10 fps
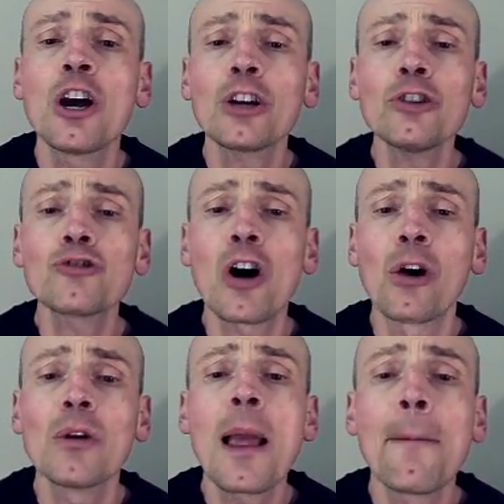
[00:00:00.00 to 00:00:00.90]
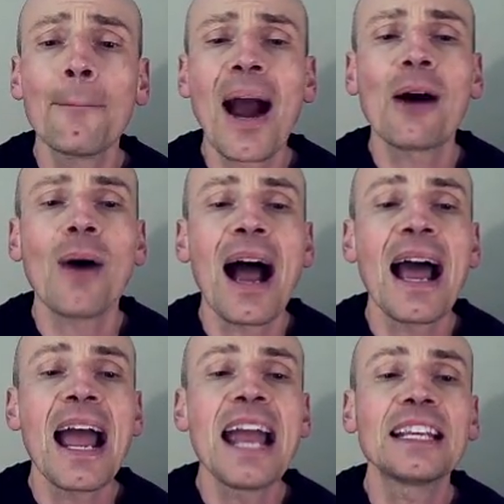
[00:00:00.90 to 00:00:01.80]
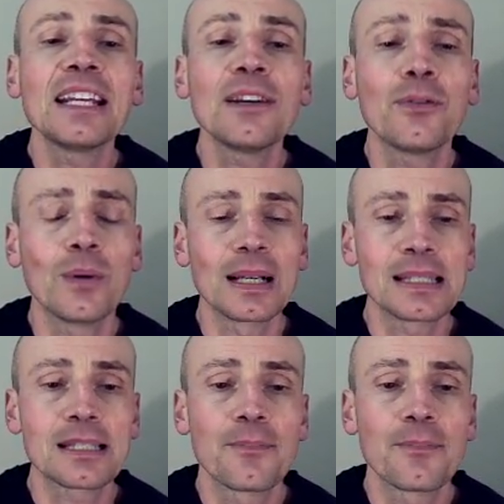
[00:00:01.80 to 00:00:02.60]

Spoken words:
control, power and influence.